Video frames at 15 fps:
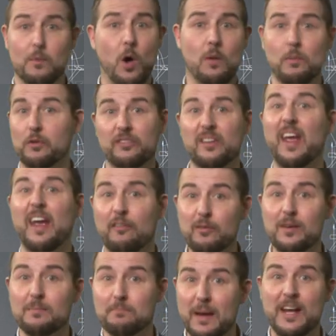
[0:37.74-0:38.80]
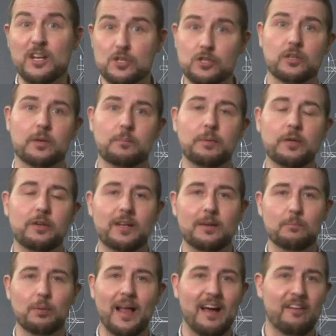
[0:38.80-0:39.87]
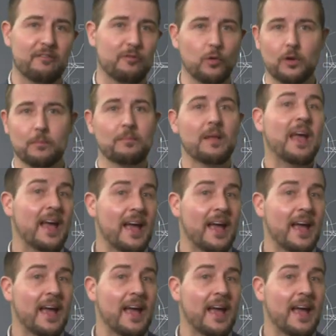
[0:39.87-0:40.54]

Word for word: almost every major computing platform.